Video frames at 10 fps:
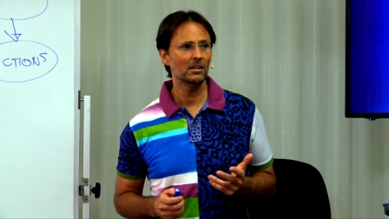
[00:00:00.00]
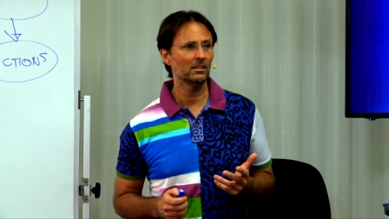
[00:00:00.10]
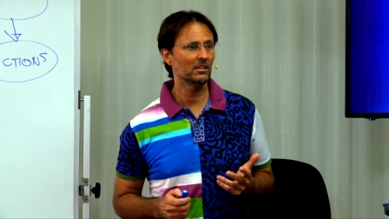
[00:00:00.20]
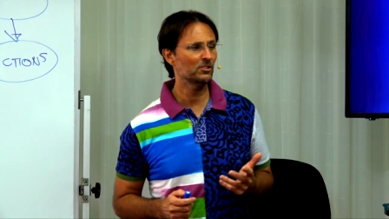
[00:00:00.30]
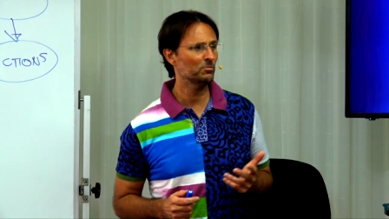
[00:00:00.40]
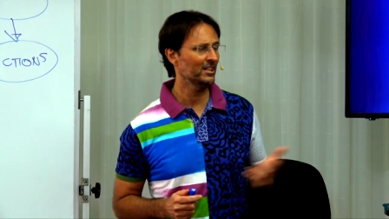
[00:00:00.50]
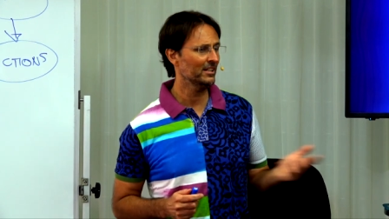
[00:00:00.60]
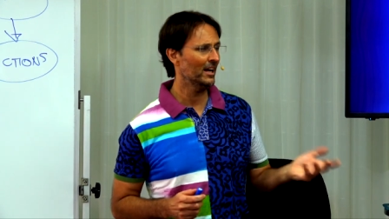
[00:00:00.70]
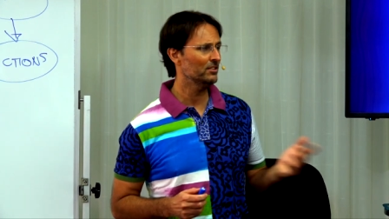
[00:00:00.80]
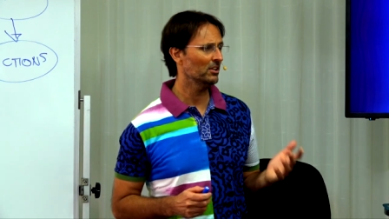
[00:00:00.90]
Unless we
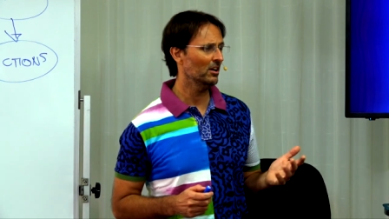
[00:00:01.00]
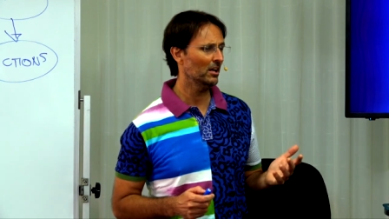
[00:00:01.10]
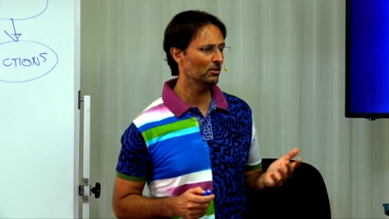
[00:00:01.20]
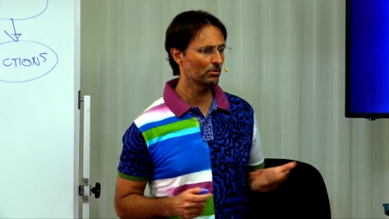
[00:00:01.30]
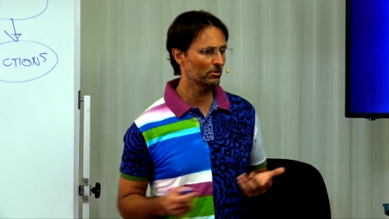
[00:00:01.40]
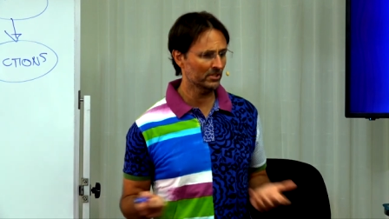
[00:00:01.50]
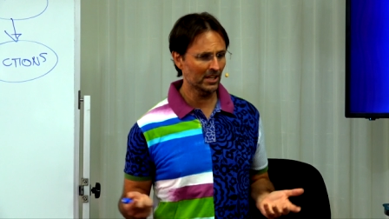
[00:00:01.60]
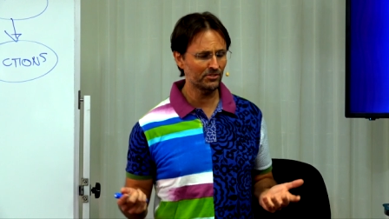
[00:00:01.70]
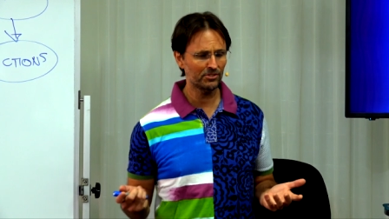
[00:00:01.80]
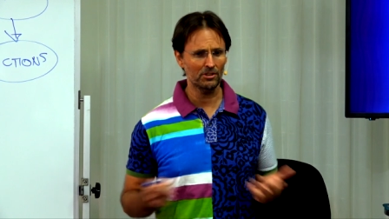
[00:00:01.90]
engage a higher law, it
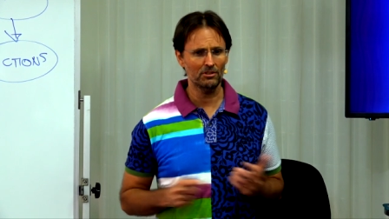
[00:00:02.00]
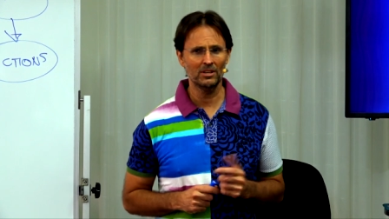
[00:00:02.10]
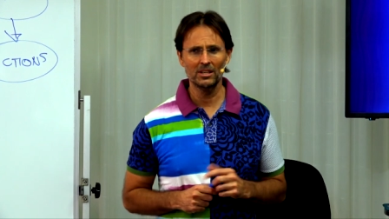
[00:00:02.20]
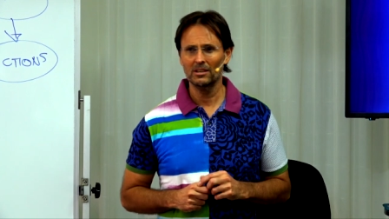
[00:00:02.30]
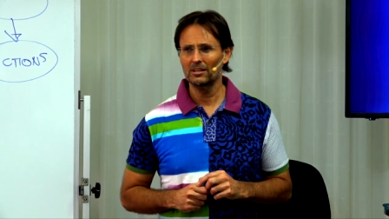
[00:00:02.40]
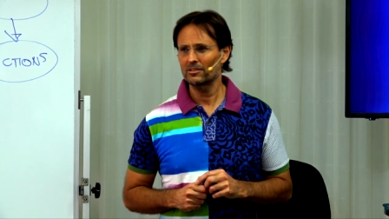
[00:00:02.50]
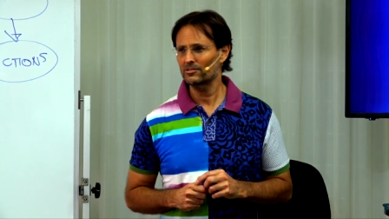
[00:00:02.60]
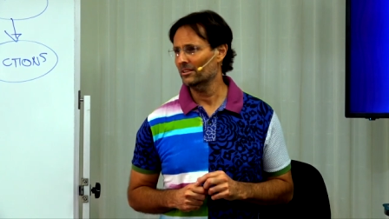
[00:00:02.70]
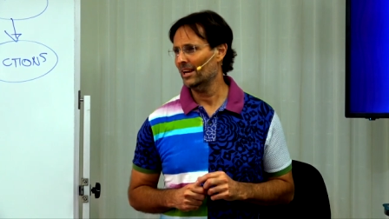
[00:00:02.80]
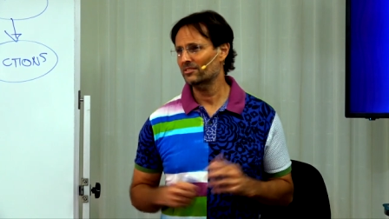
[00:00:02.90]
does so.
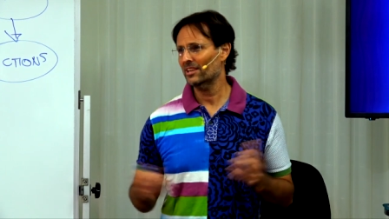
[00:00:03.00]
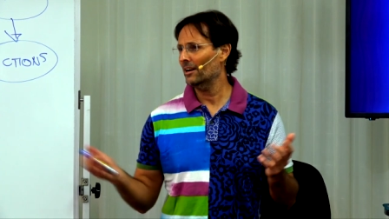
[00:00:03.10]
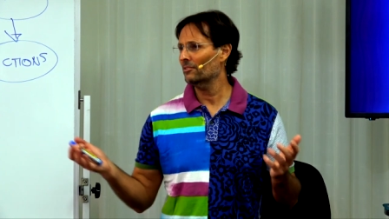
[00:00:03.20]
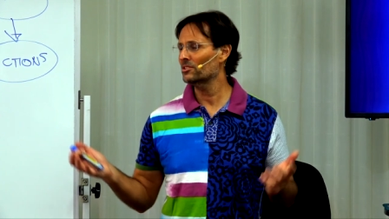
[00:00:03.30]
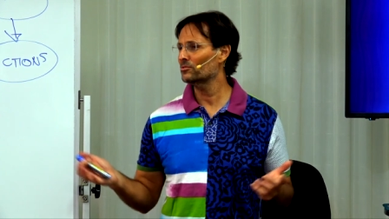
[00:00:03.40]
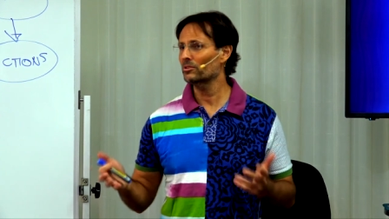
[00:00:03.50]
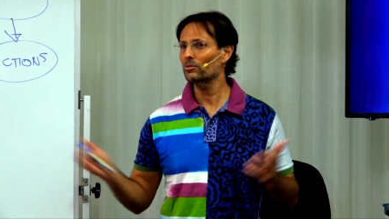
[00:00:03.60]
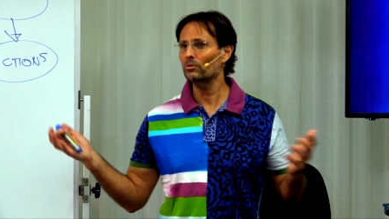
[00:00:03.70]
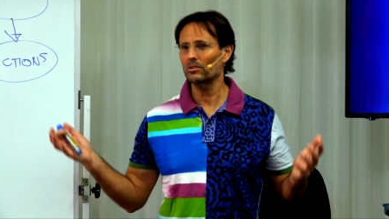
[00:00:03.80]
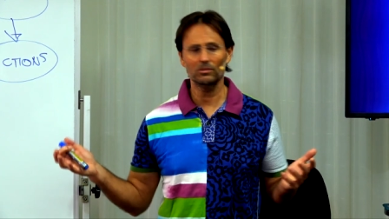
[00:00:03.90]
So that's how it is with
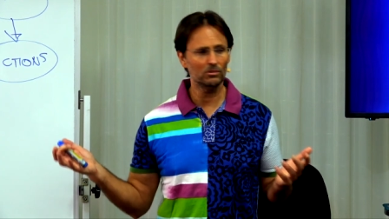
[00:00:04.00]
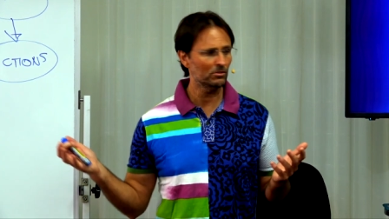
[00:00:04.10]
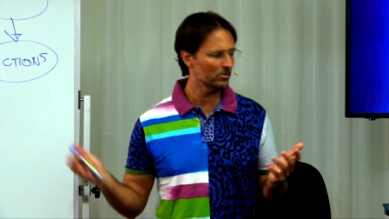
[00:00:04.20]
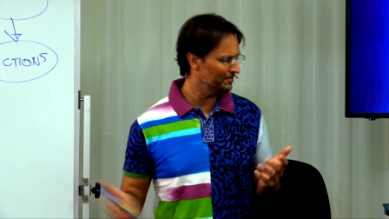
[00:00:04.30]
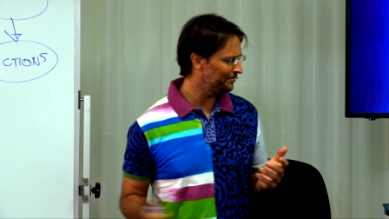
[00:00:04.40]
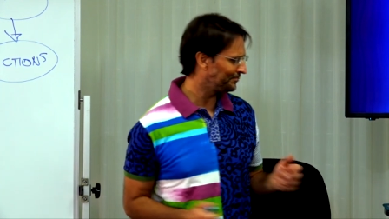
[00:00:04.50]
all the laws.